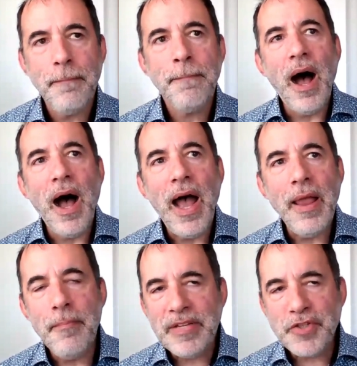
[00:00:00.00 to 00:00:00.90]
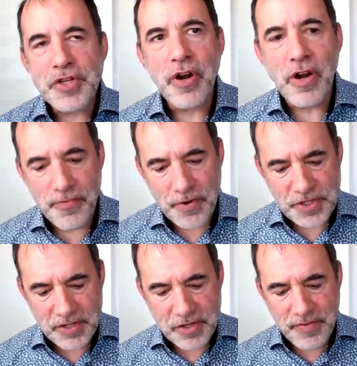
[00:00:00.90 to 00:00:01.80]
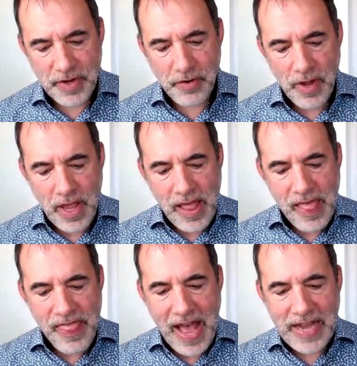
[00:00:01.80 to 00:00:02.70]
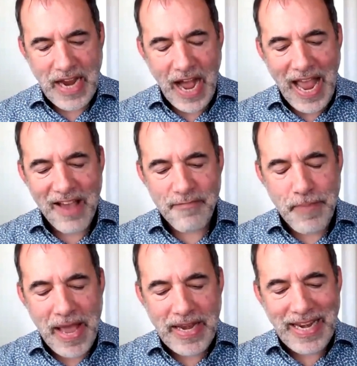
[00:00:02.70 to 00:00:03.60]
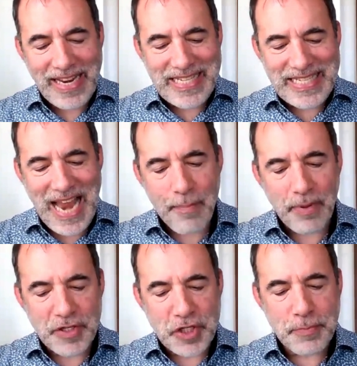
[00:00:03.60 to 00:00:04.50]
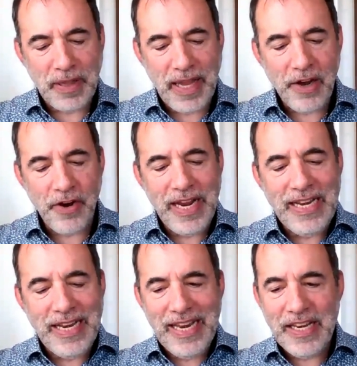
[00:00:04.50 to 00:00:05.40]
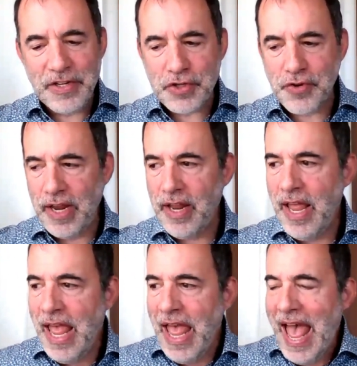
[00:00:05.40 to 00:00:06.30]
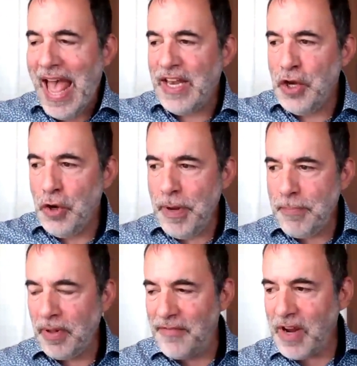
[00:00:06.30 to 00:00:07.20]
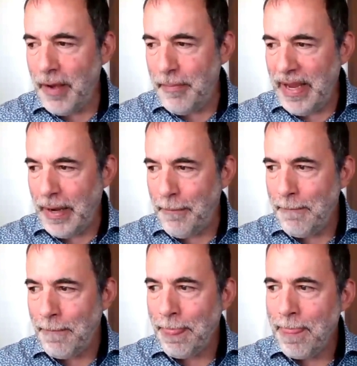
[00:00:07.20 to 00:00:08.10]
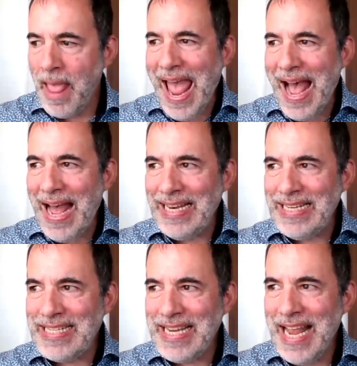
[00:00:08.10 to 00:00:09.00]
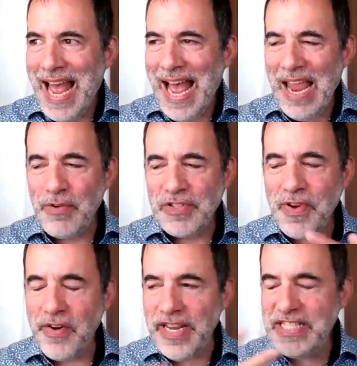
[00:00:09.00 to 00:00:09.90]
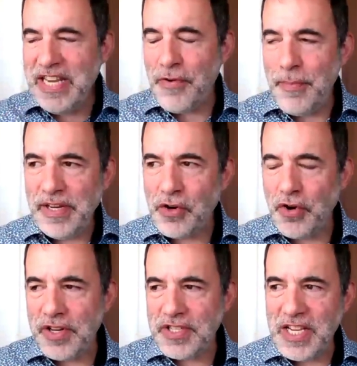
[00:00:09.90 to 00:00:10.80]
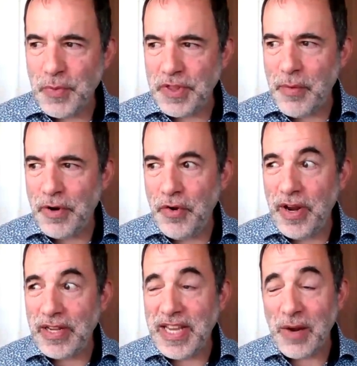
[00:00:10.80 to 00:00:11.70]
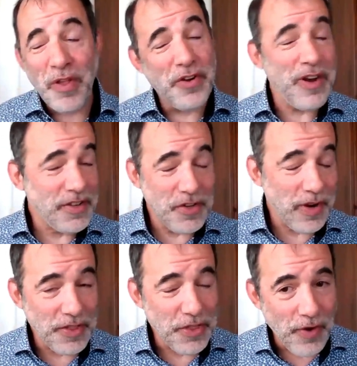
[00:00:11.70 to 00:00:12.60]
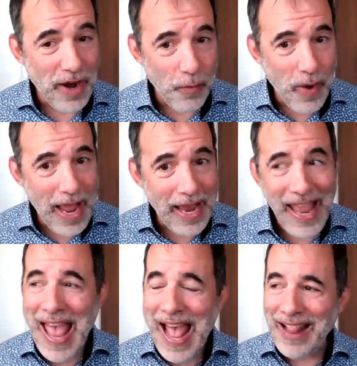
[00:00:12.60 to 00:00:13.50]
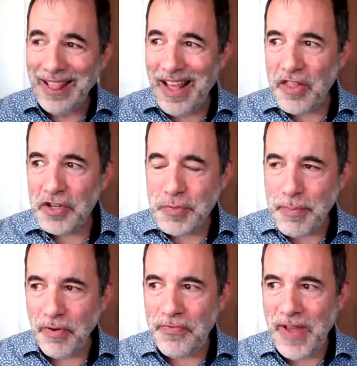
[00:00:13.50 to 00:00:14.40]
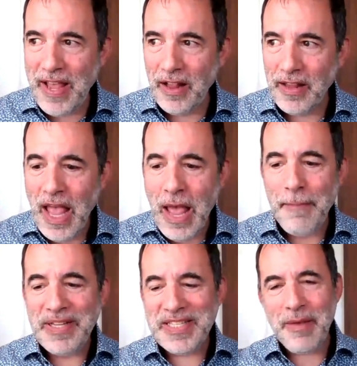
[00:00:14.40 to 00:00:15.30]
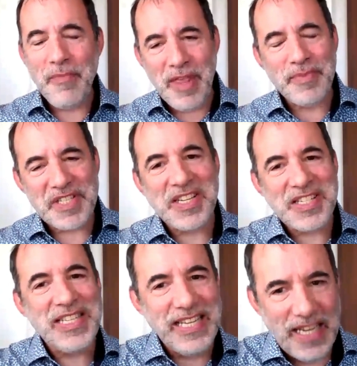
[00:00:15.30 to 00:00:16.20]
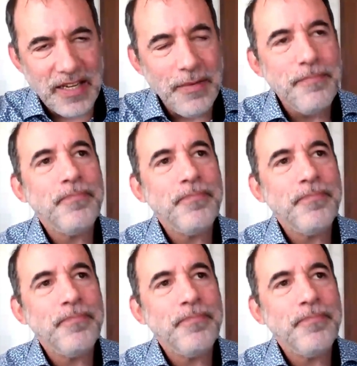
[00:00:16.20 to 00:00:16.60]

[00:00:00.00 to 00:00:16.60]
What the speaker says: I mentioned during our first interview that I have been an established player in an industry, and new people have come in, and it was very easy for me to criticize what they were doing and saying, well, they're not doing it the right way. A lot of those people failed, but some of them succeeded.